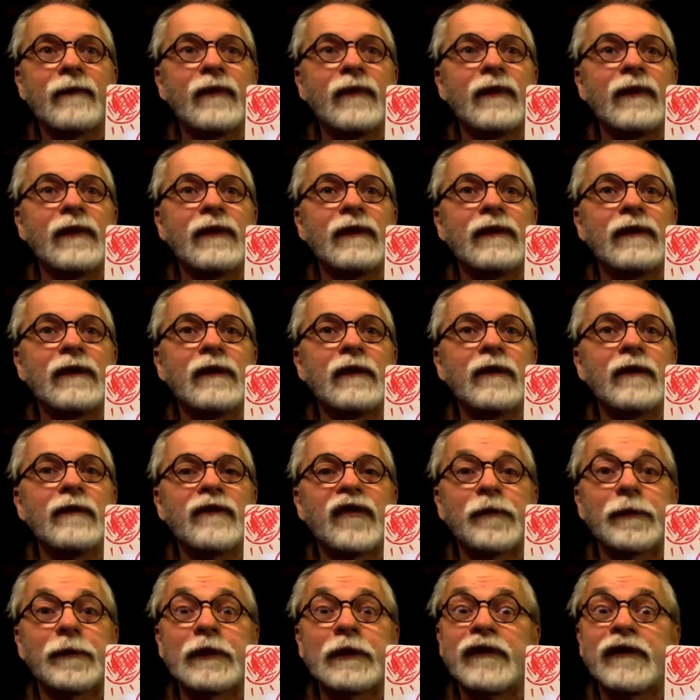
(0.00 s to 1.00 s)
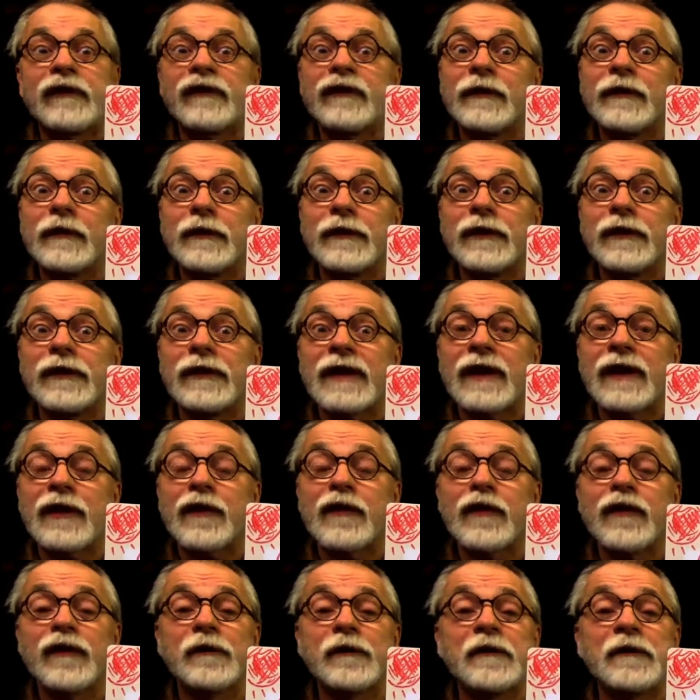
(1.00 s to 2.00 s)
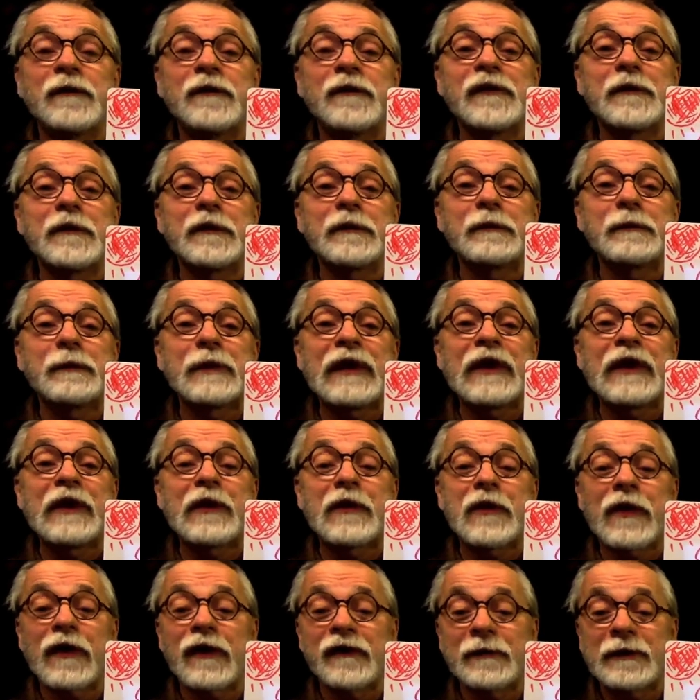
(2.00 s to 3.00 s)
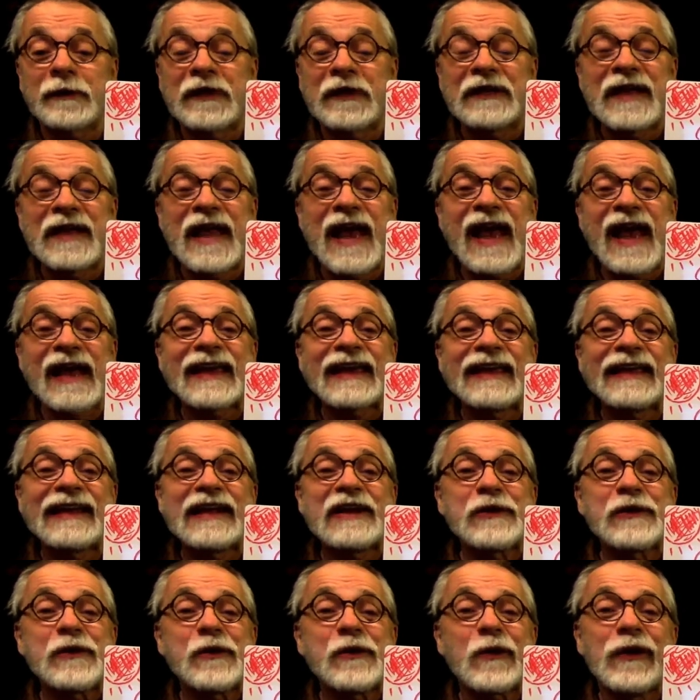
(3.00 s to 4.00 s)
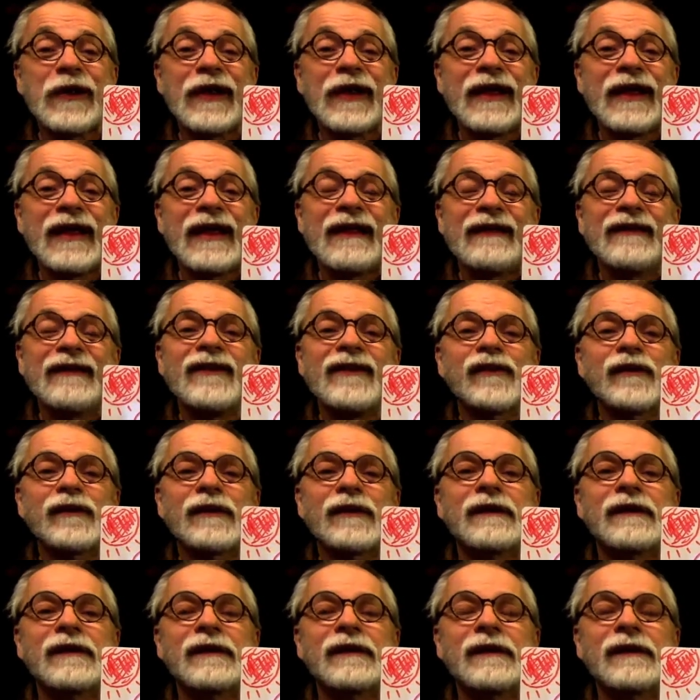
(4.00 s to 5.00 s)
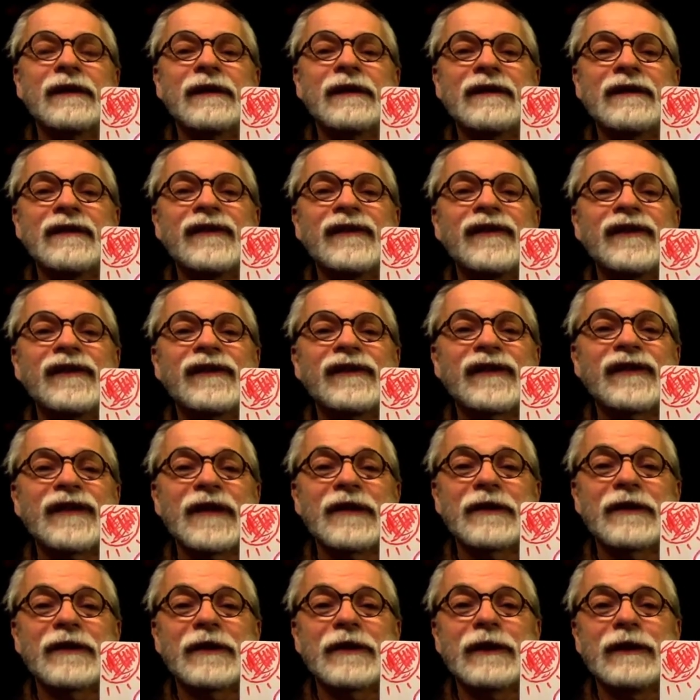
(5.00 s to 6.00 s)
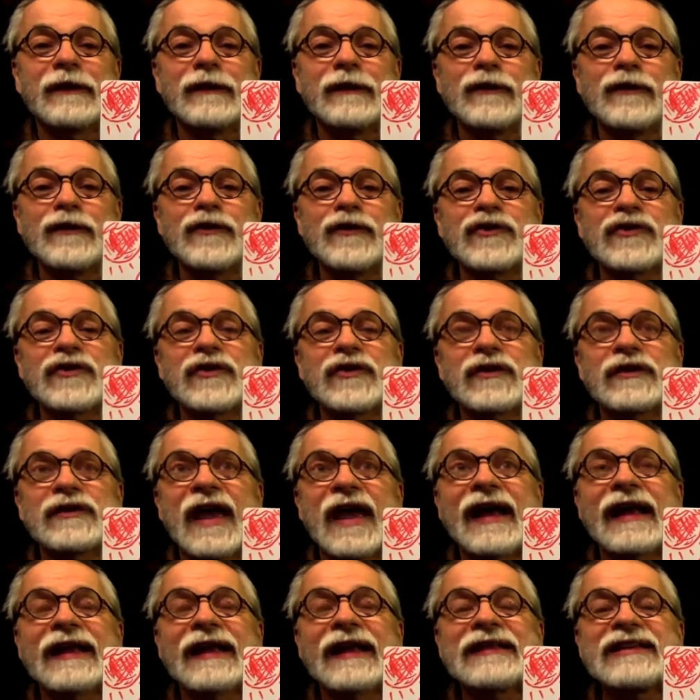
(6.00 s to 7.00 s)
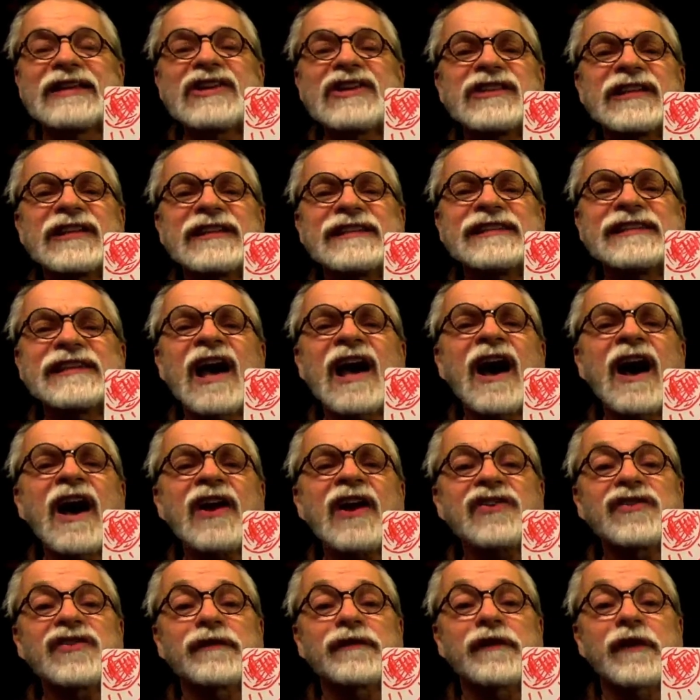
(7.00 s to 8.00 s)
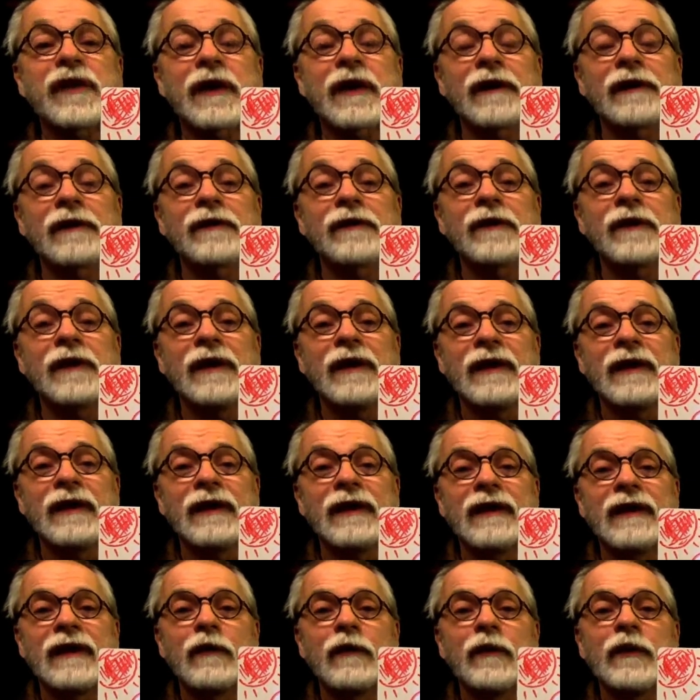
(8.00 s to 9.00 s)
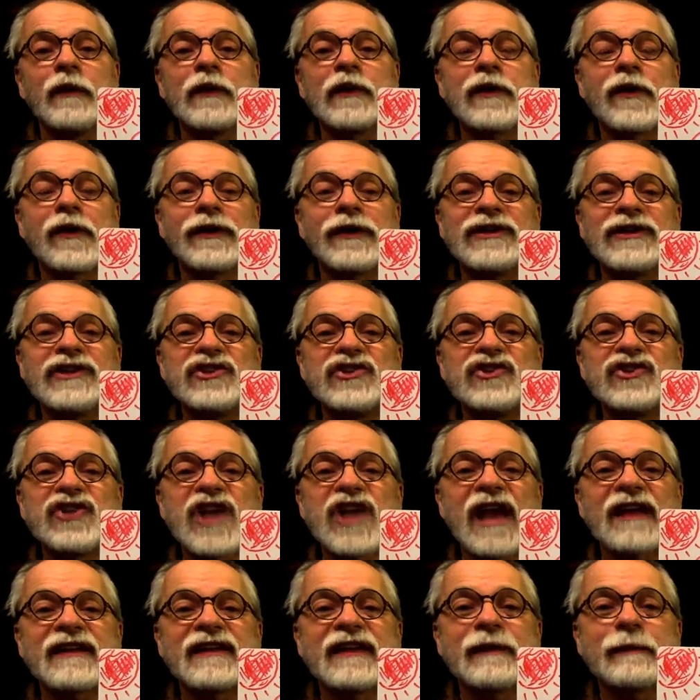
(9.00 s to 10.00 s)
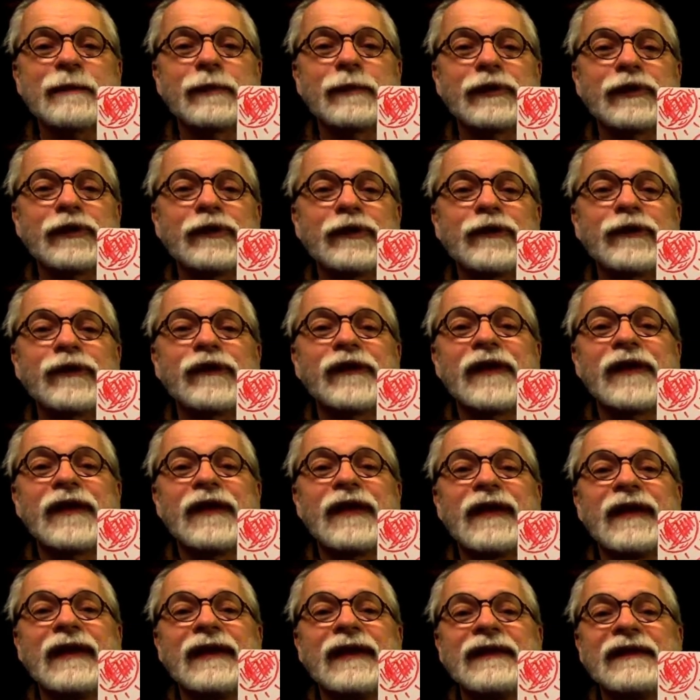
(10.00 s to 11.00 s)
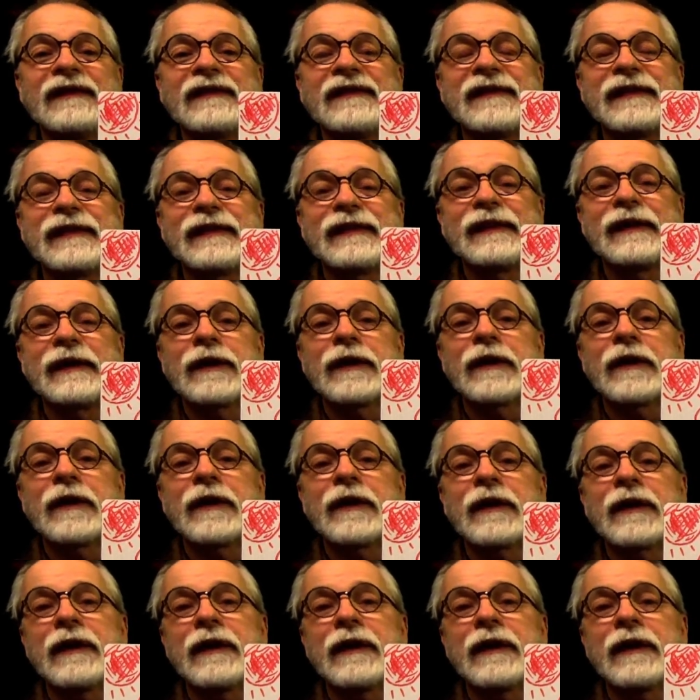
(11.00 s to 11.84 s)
we've just been listening to a lot of Christmas music with Bing Crosby and Nat King Cole. This is the scale they're going to use to add just a touch of color, what we call injecting blues, into their